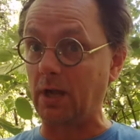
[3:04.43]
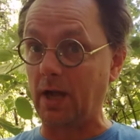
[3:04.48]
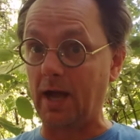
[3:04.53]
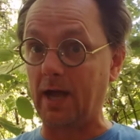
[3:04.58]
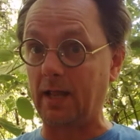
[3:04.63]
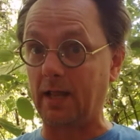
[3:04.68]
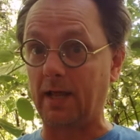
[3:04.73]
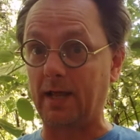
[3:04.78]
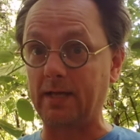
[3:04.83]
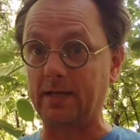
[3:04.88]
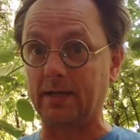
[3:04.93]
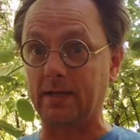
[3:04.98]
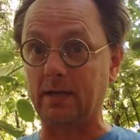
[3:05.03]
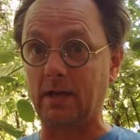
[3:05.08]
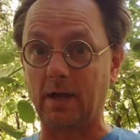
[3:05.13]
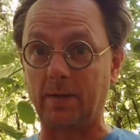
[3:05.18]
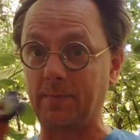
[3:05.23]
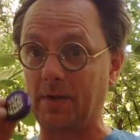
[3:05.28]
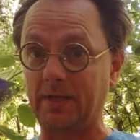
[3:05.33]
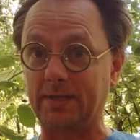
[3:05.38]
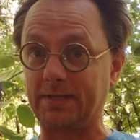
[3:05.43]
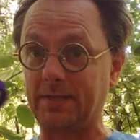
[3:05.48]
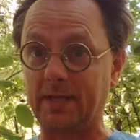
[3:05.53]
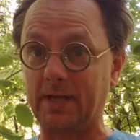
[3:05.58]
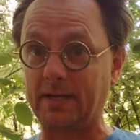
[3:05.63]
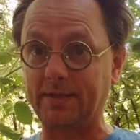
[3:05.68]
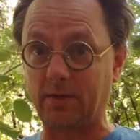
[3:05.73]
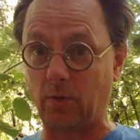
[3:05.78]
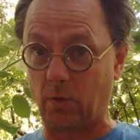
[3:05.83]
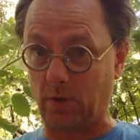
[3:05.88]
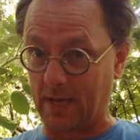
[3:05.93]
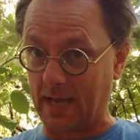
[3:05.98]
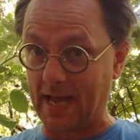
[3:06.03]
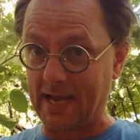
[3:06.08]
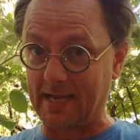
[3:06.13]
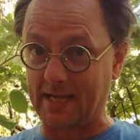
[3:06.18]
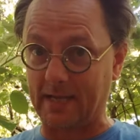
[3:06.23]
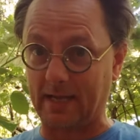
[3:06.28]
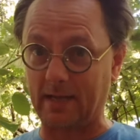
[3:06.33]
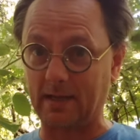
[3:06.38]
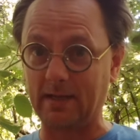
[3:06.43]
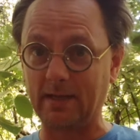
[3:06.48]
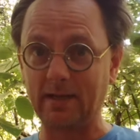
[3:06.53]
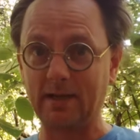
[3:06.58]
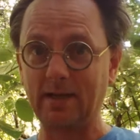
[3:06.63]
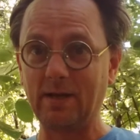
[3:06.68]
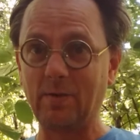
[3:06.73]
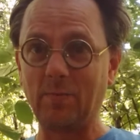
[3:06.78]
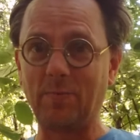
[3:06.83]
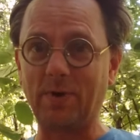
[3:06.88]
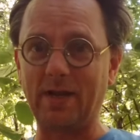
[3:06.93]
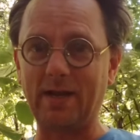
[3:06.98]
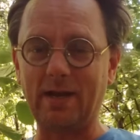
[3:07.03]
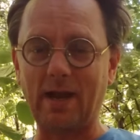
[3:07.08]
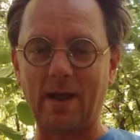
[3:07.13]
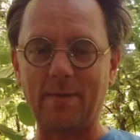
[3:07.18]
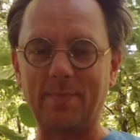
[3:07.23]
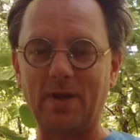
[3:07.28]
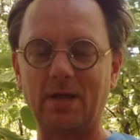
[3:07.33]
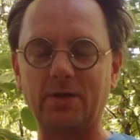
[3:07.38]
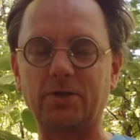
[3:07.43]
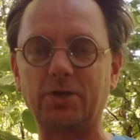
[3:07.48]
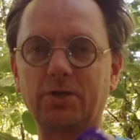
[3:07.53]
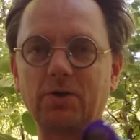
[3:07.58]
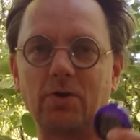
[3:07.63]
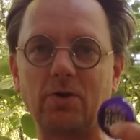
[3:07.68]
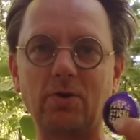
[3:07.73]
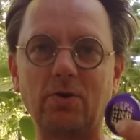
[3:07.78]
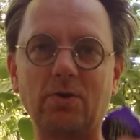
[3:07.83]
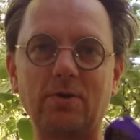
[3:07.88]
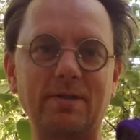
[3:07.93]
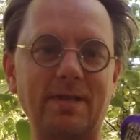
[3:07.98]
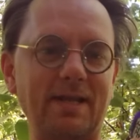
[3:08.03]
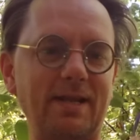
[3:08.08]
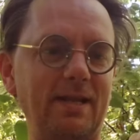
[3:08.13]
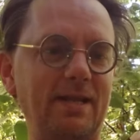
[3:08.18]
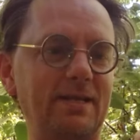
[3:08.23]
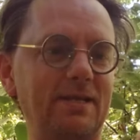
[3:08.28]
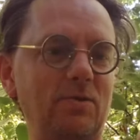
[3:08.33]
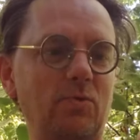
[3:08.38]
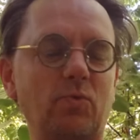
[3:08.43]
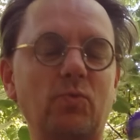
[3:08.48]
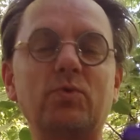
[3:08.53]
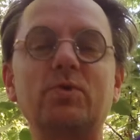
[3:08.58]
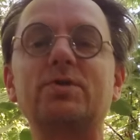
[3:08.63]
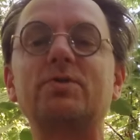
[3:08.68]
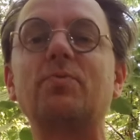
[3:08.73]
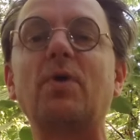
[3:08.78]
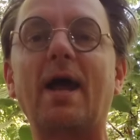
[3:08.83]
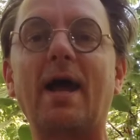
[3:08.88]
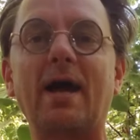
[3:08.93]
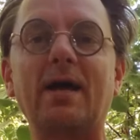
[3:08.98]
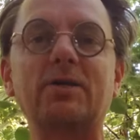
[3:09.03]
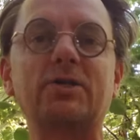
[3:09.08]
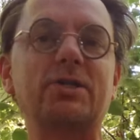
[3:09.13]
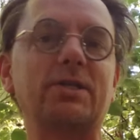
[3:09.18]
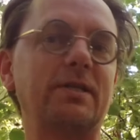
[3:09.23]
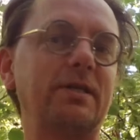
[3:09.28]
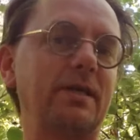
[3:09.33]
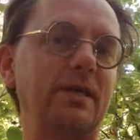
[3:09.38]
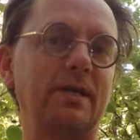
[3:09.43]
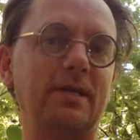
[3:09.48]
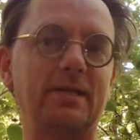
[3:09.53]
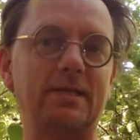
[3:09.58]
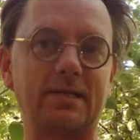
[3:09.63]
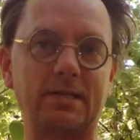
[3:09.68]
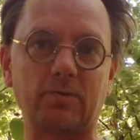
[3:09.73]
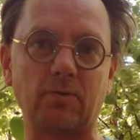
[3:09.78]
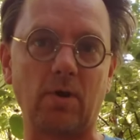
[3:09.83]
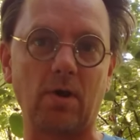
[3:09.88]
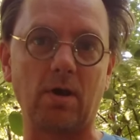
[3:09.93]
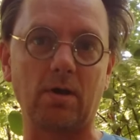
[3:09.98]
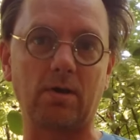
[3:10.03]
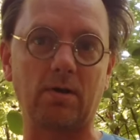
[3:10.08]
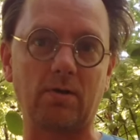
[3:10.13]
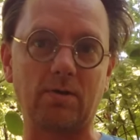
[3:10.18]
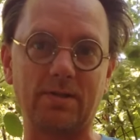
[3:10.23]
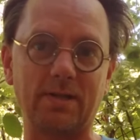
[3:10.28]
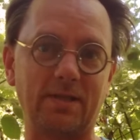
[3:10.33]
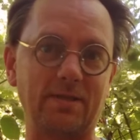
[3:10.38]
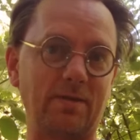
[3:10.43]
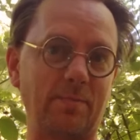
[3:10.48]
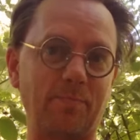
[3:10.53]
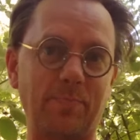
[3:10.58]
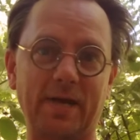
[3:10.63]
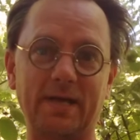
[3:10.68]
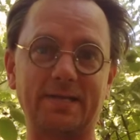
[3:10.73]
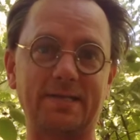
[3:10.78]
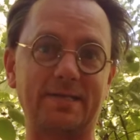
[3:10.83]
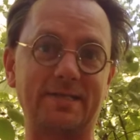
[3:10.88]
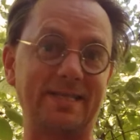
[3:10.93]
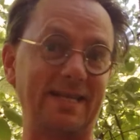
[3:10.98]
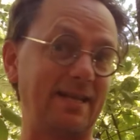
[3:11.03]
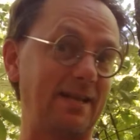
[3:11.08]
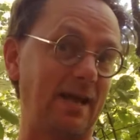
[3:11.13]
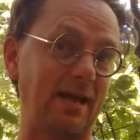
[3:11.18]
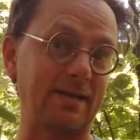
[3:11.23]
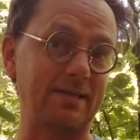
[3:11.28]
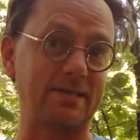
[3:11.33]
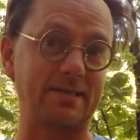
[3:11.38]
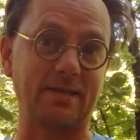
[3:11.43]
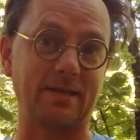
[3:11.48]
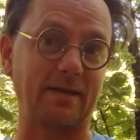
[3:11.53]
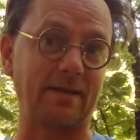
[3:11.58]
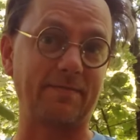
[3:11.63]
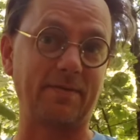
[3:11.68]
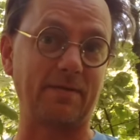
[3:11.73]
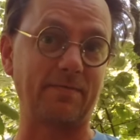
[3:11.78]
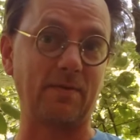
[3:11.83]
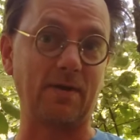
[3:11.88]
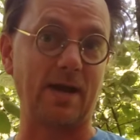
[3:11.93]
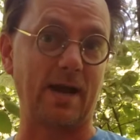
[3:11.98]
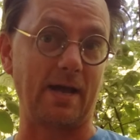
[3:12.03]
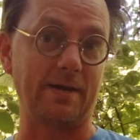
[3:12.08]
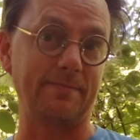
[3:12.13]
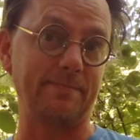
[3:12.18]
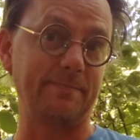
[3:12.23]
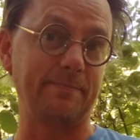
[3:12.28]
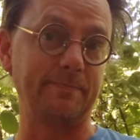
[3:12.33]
I like it. I'm not saying I don't like it, but I'm not sure that it is actually any stronger than the best 10x that I've ever had.